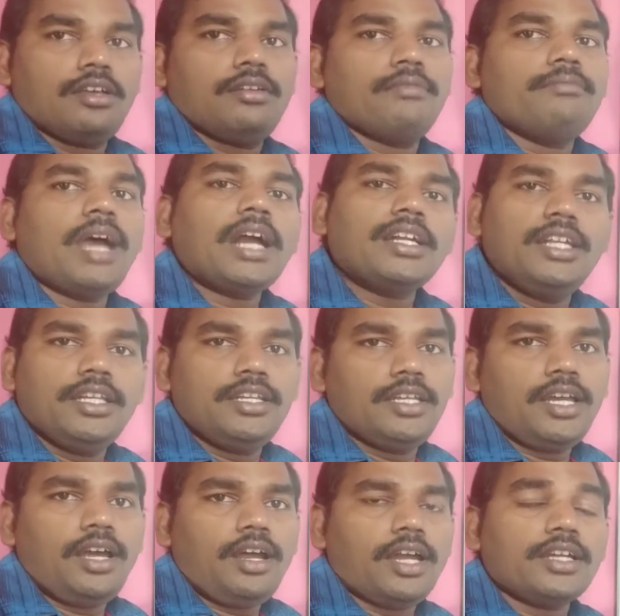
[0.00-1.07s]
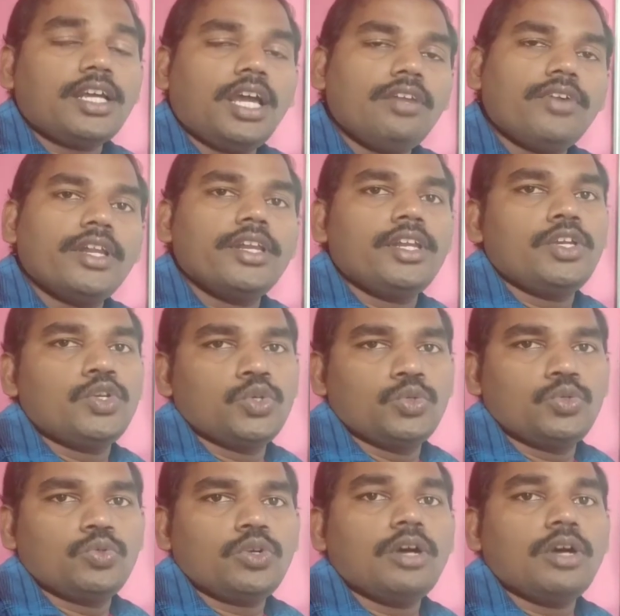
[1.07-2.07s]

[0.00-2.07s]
bacteria and converted into